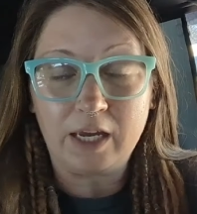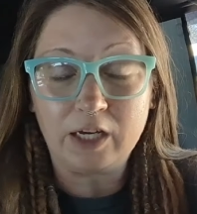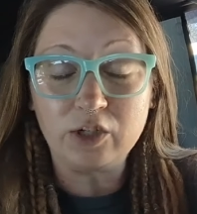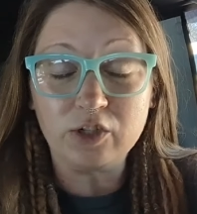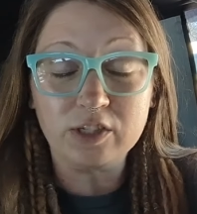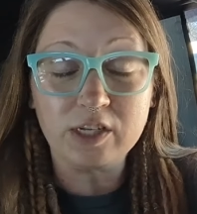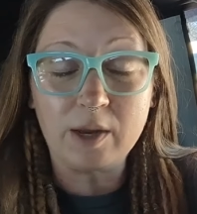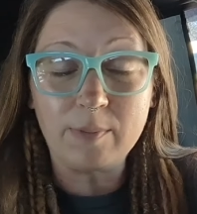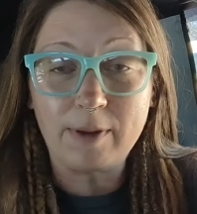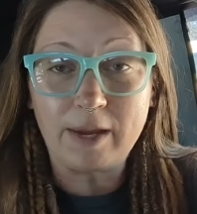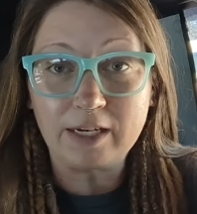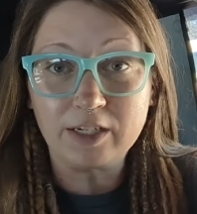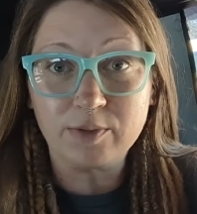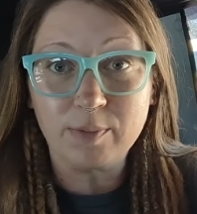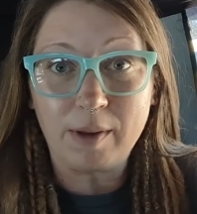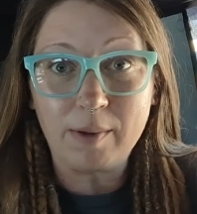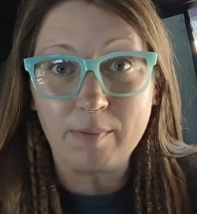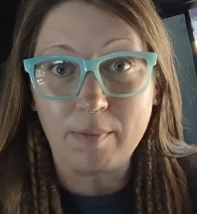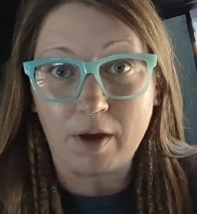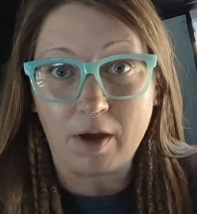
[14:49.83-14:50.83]
I just got back to
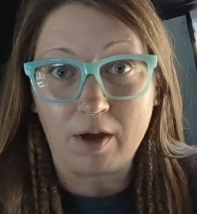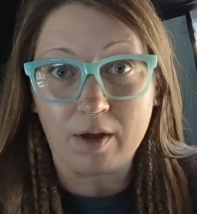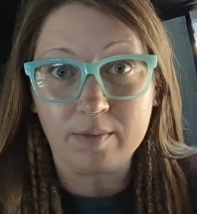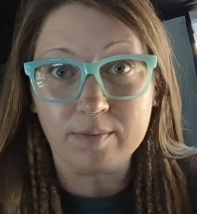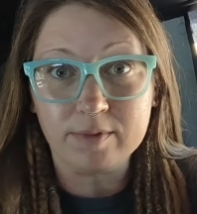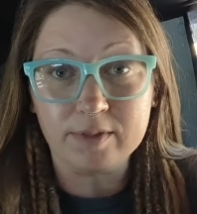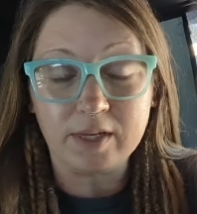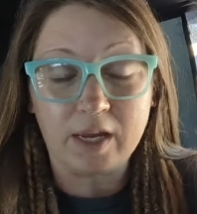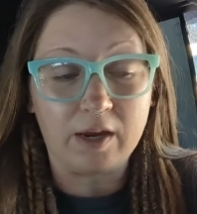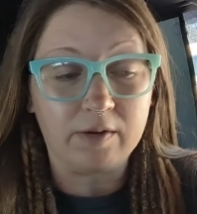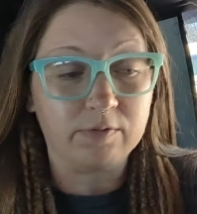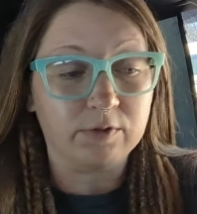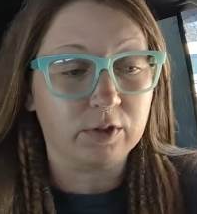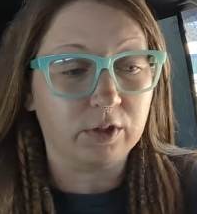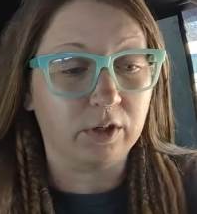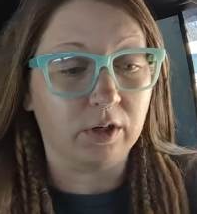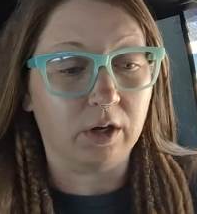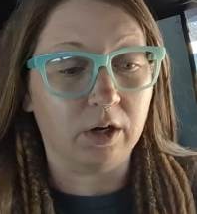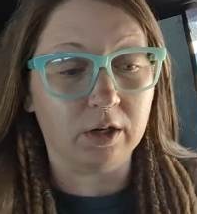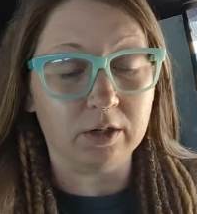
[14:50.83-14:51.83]
my mom's
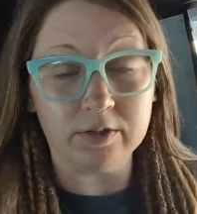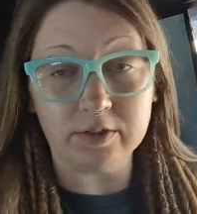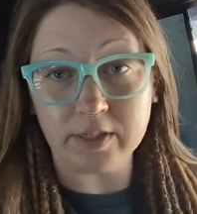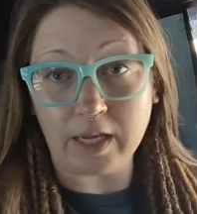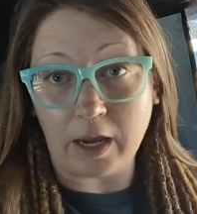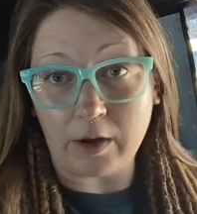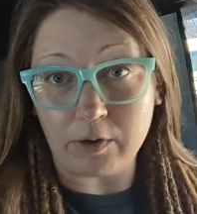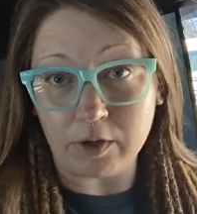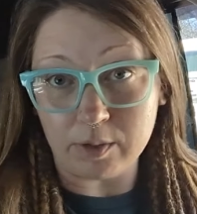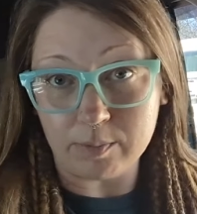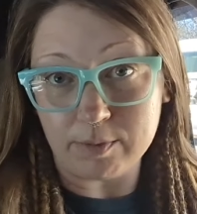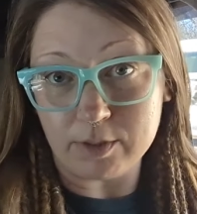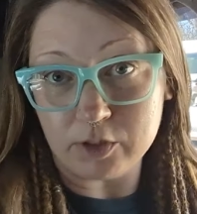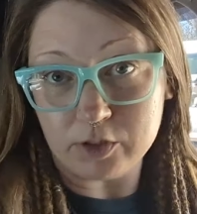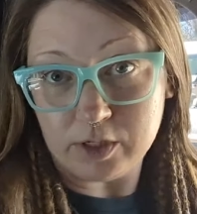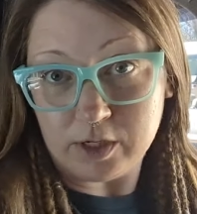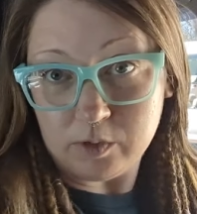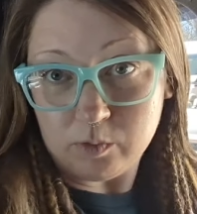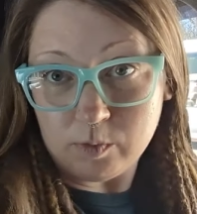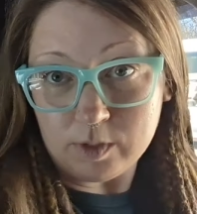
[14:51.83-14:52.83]
after our scouting
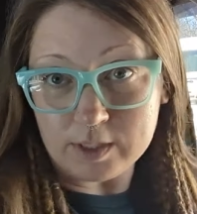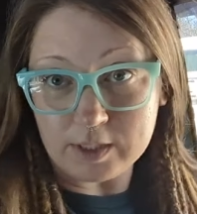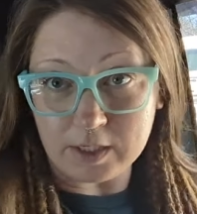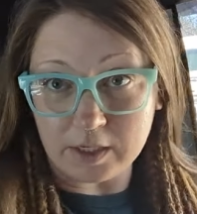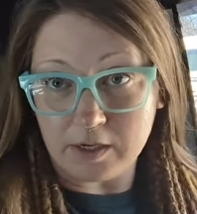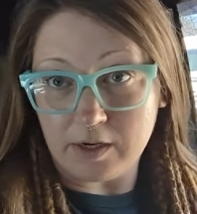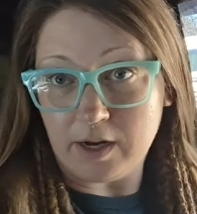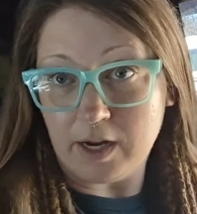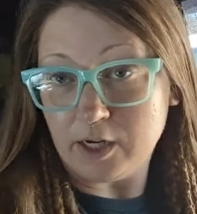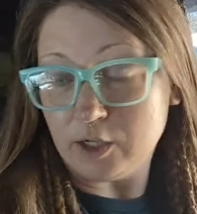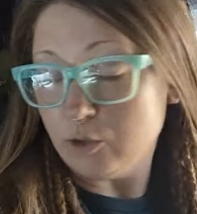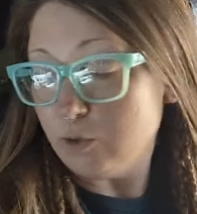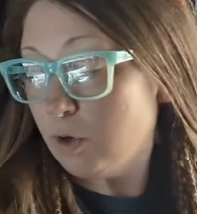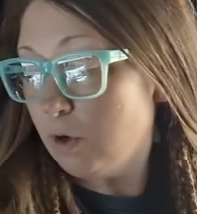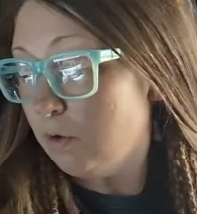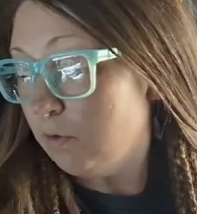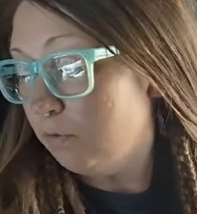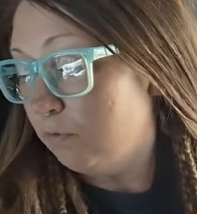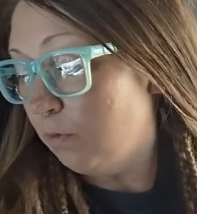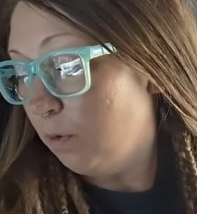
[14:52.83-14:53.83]
mission. Wynston and I
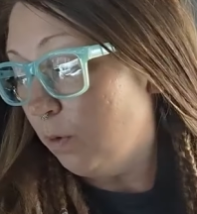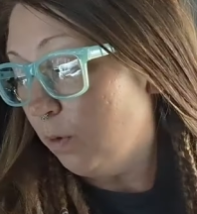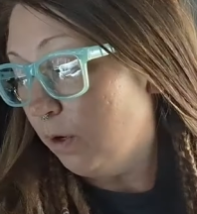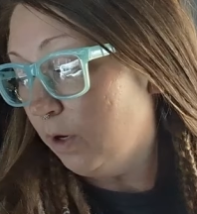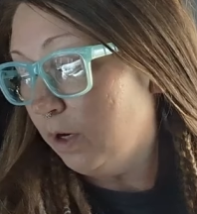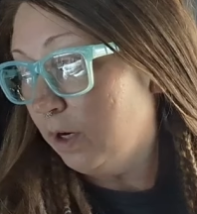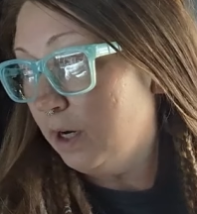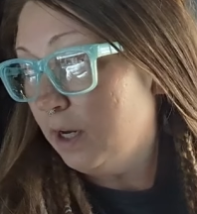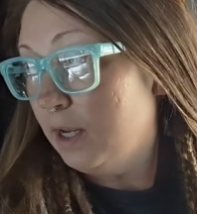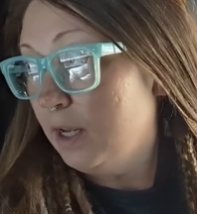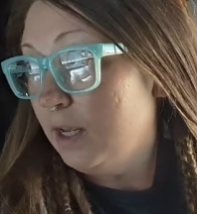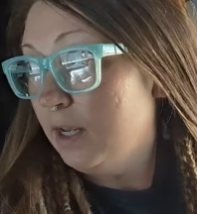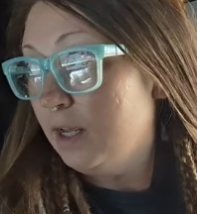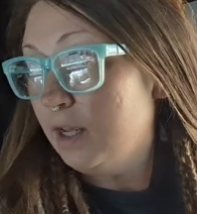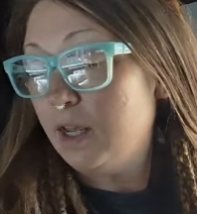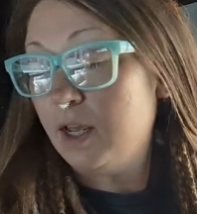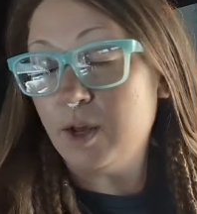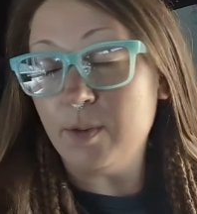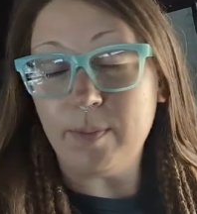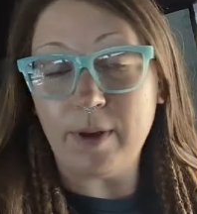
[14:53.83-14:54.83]
drove for
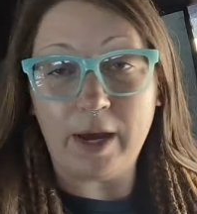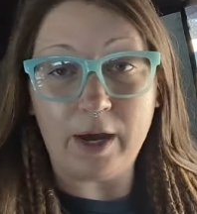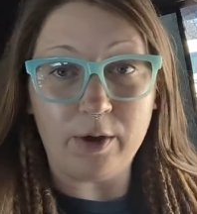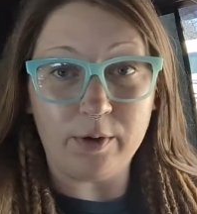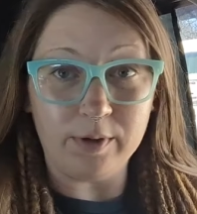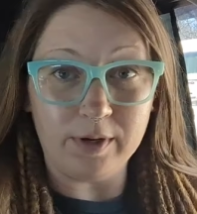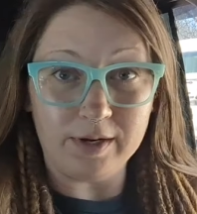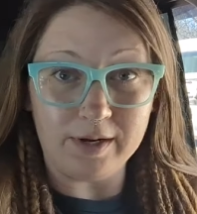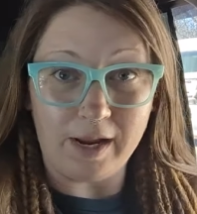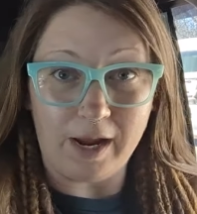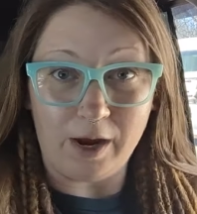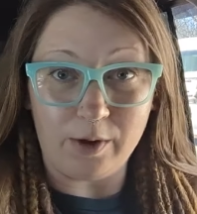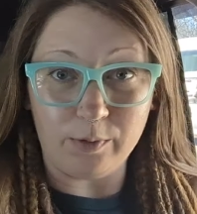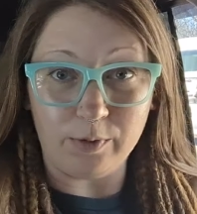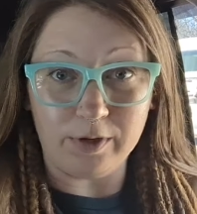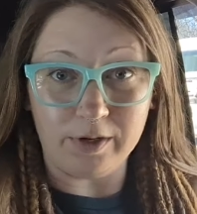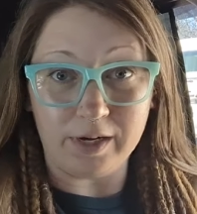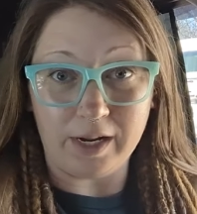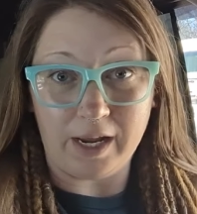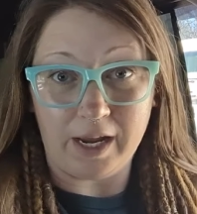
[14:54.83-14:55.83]
about an
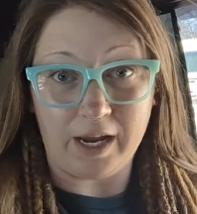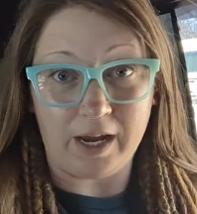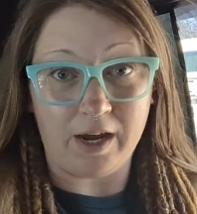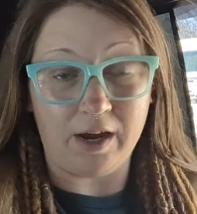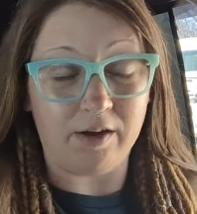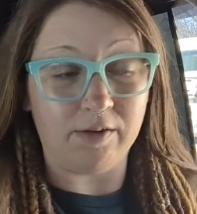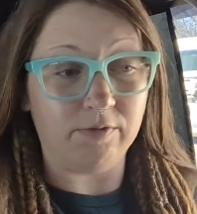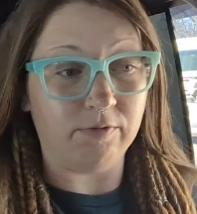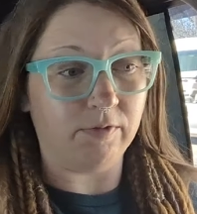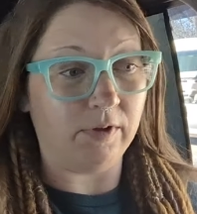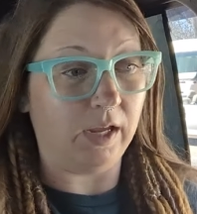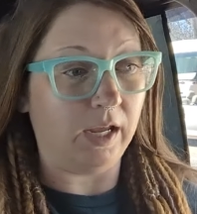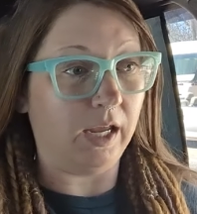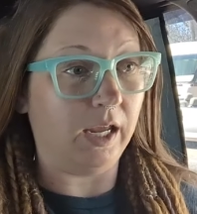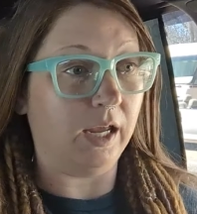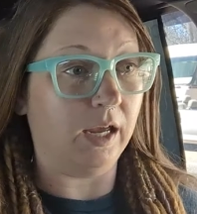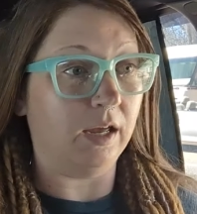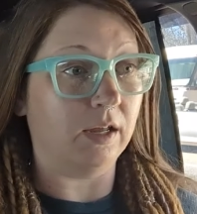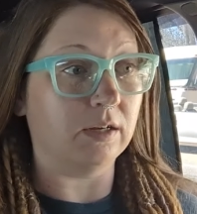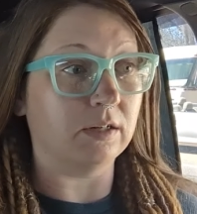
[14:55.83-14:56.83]
hour and a half
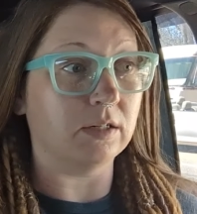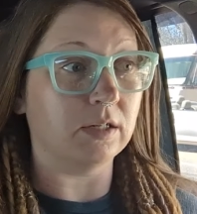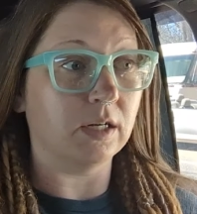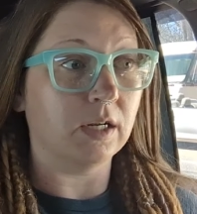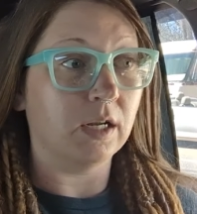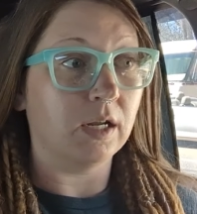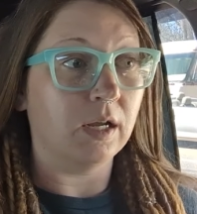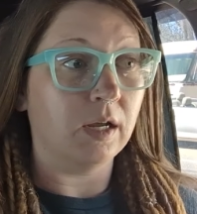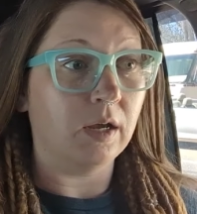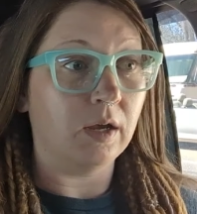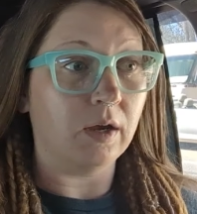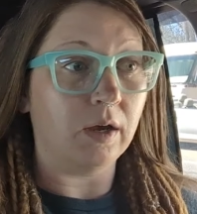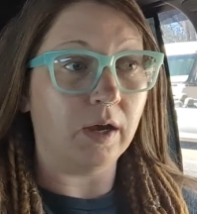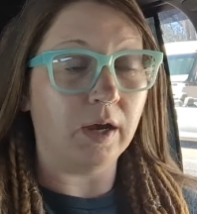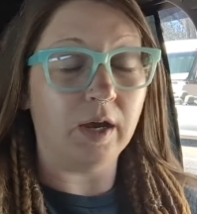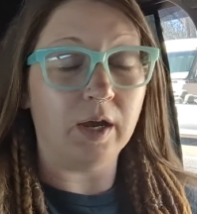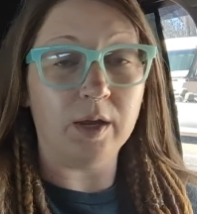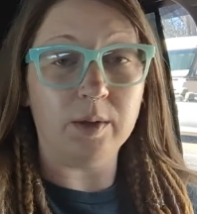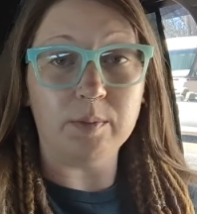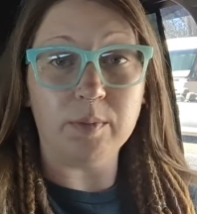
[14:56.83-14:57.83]
and
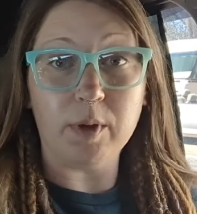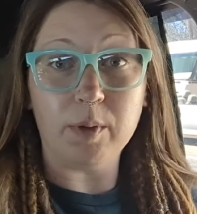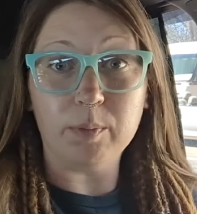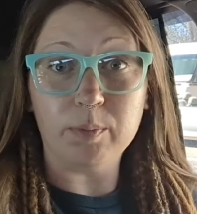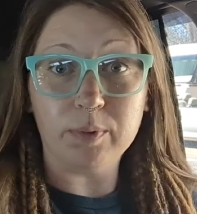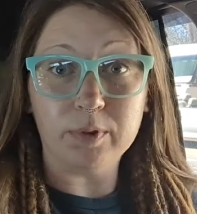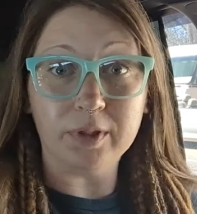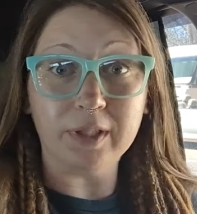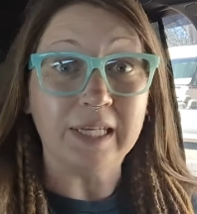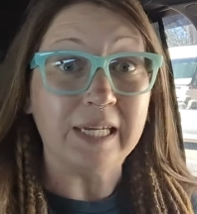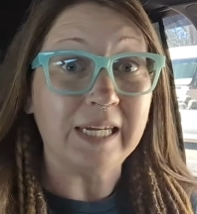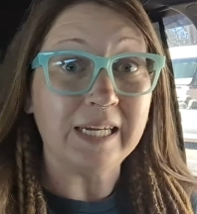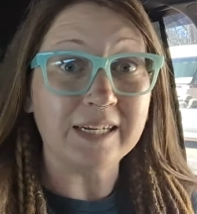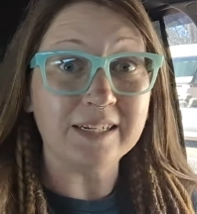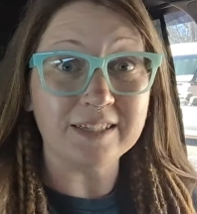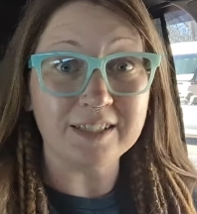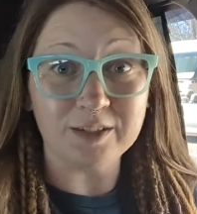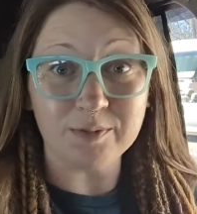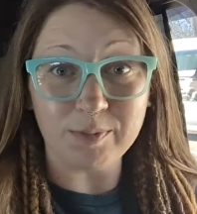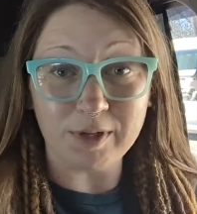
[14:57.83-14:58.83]
I'm
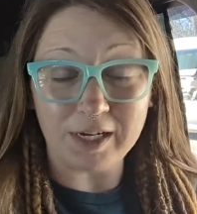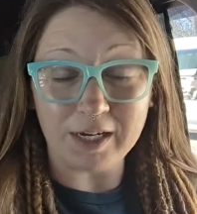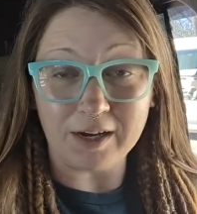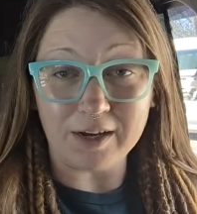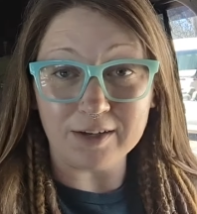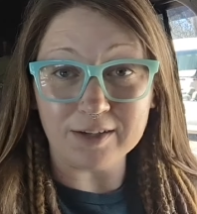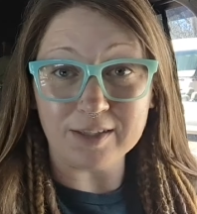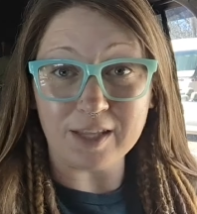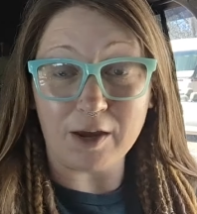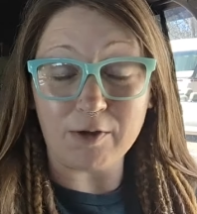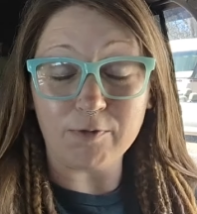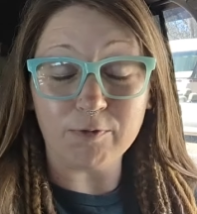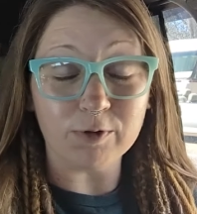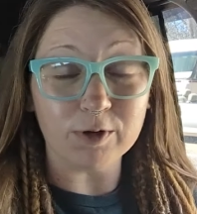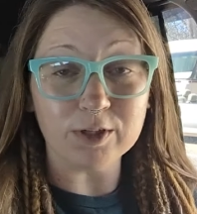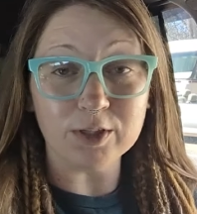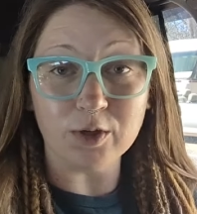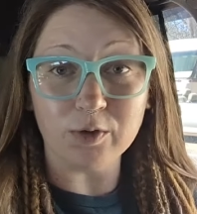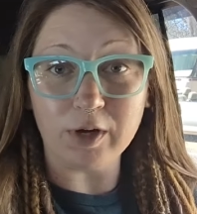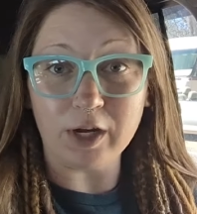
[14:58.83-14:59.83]
pleased because that first